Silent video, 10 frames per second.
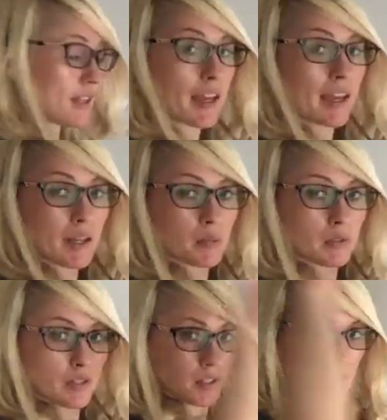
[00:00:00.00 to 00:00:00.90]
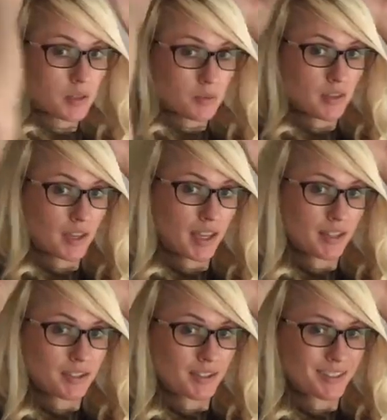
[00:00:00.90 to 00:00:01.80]
the animal with
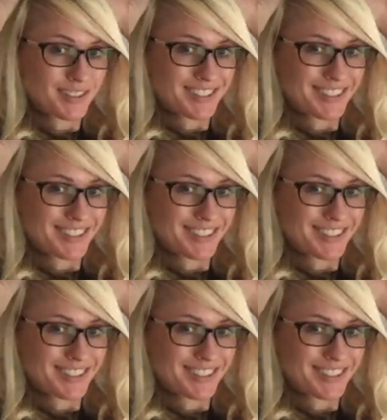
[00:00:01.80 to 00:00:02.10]
antlers.